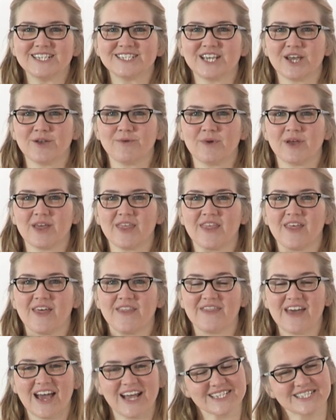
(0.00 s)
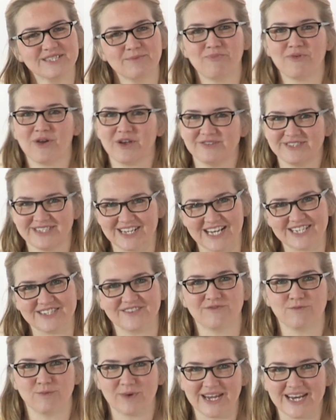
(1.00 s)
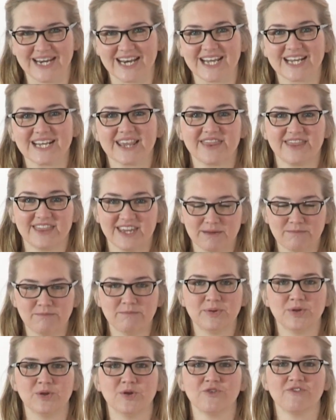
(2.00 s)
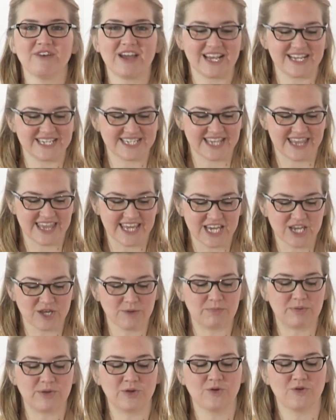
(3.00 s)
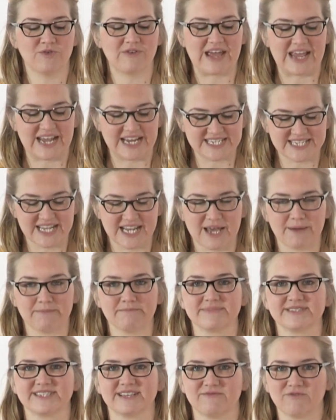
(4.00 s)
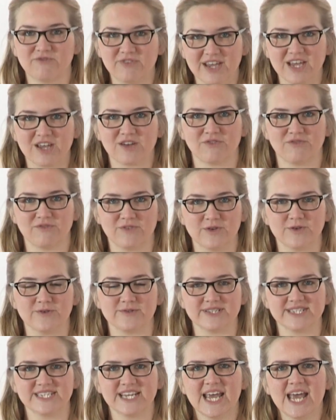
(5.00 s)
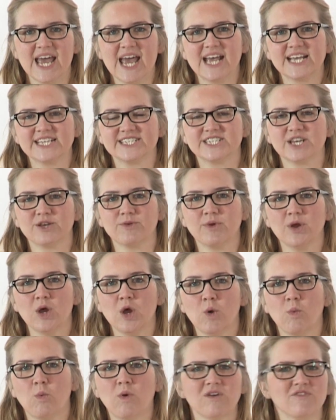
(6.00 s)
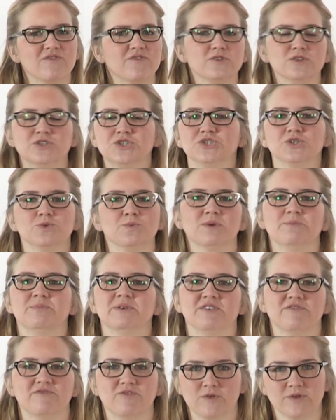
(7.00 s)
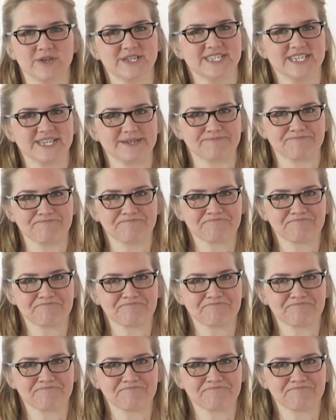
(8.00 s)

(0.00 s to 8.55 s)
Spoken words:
So that's the process of weaning: thin purees, thicker purees, lumps and finger foods. So what food should we be avoiding?